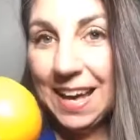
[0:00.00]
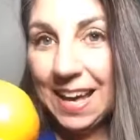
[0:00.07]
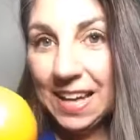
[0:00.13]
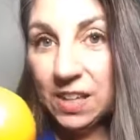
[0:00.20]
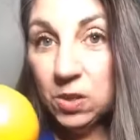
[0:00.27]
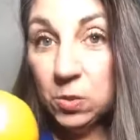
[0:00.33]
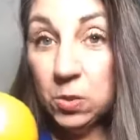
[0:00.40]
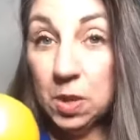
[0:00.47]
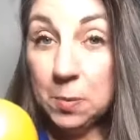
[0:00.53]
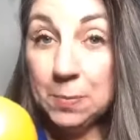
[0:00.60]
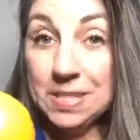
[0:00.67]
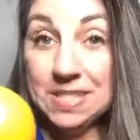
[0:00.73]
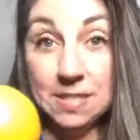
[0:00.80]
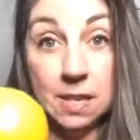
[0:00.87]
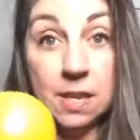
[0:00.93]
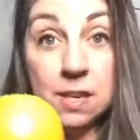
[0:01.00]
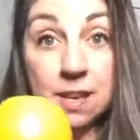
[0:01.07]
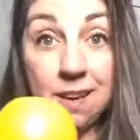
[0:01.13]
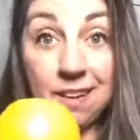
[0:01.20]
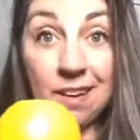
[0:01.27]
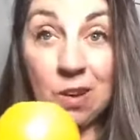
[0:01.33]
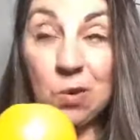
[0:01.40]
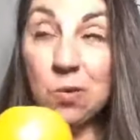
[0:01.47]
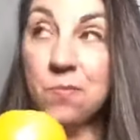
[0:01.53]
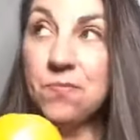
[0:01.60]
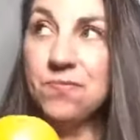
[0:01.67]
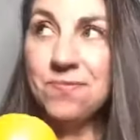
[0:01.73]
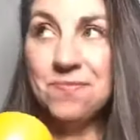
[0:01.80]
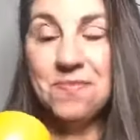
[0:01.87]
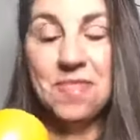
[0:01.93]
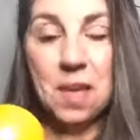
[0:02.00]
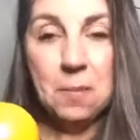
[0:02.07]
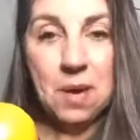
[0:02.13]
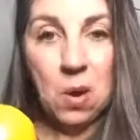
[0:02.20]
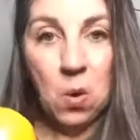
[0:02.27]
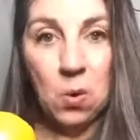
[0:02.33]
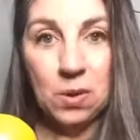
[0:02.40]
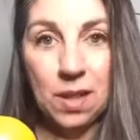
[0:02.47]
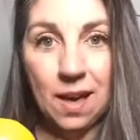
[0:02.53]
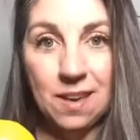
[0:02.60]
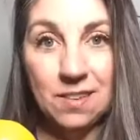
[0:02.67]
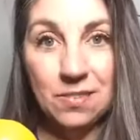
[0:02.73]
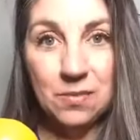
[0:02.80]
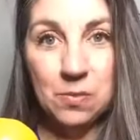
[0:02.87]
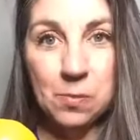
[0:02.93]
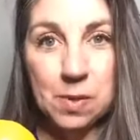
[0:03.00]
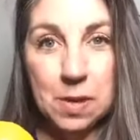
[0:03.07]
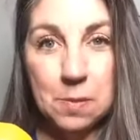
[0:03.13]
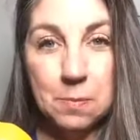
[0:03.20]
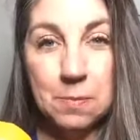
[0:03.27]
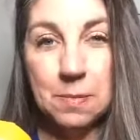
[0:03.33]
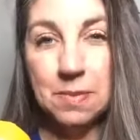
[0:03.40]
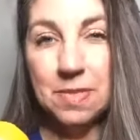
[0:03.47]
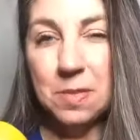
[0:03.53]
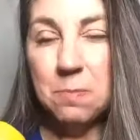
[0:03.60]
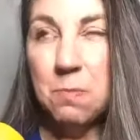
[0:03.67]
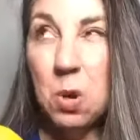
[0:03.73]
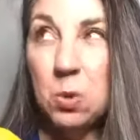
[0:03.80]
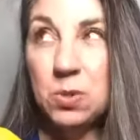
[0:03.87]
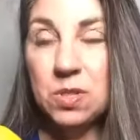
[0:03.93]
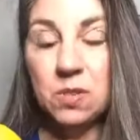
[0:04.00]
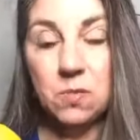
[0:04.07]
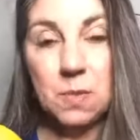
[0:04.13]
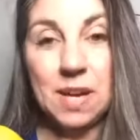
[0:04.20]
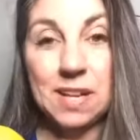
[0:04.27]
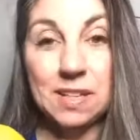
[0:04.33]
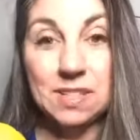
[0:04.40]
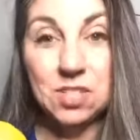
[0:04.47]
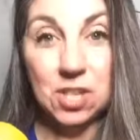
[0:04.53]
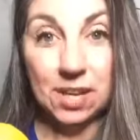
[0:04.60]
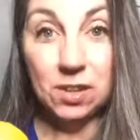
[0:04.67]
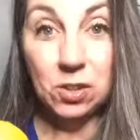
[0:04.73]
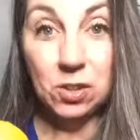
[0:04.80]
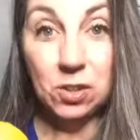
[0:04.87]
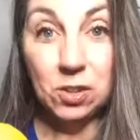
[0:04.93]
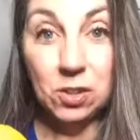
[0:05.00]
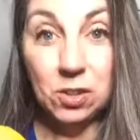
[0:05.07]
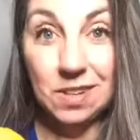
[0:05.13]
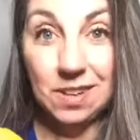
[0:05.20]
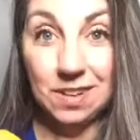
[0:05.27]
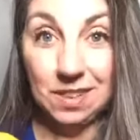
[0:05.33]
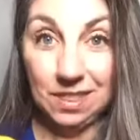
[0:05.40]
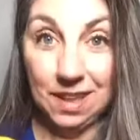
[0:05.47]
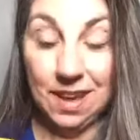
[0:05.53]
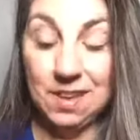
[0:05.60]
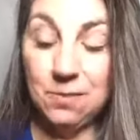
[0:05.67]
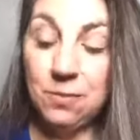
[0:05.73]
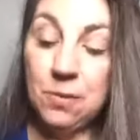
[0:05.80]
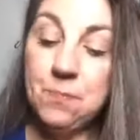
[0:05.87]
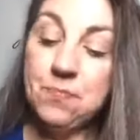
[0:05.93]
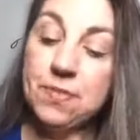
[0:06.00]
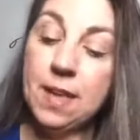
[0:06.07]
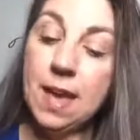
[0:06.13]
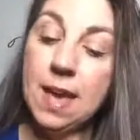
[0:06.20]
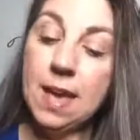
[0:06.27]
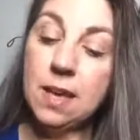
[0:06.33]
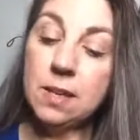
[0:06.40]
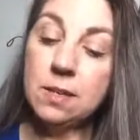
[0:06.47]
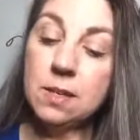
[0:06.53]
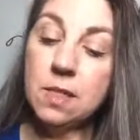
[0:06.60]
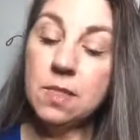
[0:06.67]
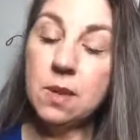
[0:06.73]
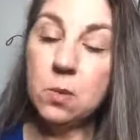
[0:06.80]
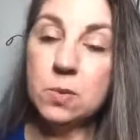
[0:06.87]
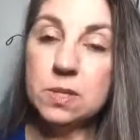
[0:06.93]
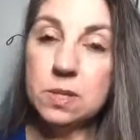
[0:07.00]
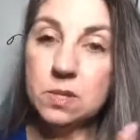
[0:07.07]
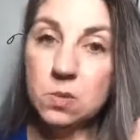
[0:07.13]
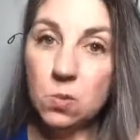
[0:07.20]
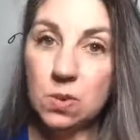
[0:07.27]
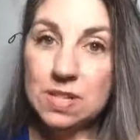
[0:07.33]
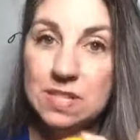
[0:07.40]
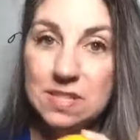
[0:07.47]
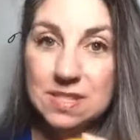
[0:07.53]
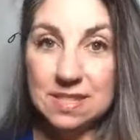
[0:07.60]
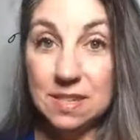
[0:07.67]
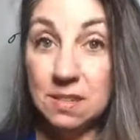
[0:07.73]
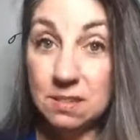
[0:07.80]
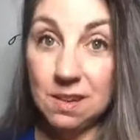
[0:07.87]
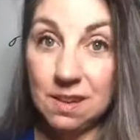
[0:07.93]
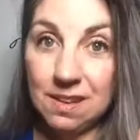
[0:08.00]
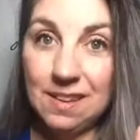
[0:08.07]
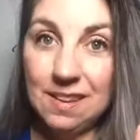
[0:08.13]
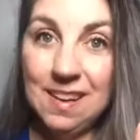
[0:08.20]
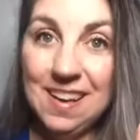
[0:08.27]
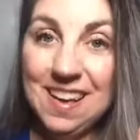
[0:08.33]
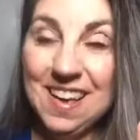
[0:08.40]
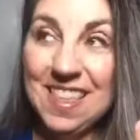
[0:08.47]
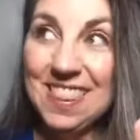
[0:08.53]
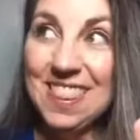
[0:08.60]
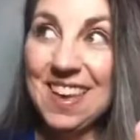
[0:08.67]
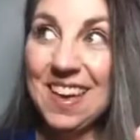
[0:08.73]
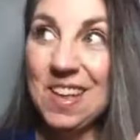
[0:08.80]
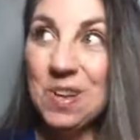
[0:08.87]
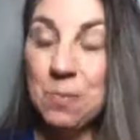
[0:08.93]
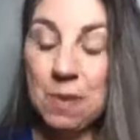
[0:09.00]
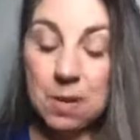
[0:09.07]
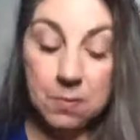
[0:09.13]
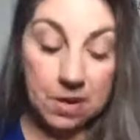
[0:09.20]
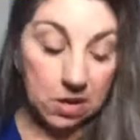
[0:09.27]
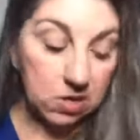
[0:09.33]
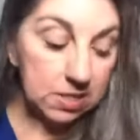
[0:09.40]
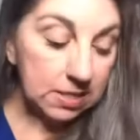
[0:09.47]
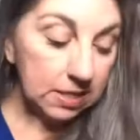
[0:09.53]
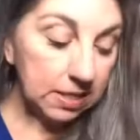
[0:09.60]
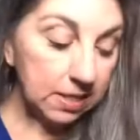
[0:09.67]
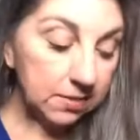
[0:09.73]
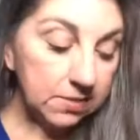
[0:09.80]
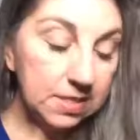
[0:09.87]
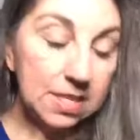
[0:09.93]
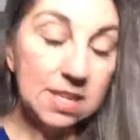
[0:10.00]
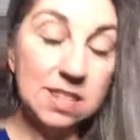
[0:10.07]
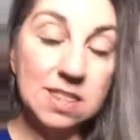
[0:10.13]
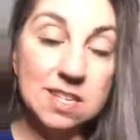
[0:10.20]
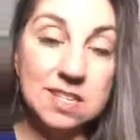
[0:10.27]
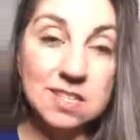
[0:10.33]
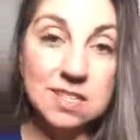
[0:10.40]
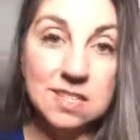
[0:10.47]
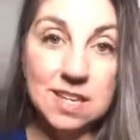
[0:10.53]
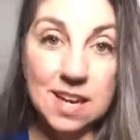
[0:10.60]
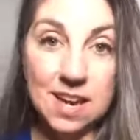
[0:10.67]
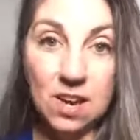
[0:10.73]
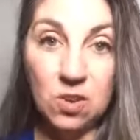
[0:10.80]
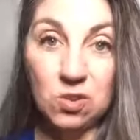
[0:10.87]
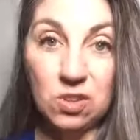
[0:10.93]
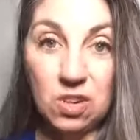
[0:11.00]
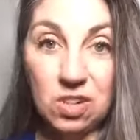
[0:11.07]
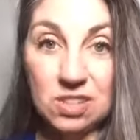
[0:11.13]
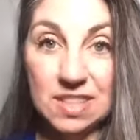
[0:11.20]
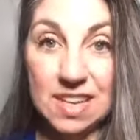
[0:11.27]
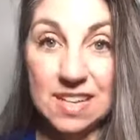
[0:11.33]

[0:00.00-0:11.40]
I grew up in San Diego, not my whole life, but most of my childhood life. And there was this one season that my parents lived in this town called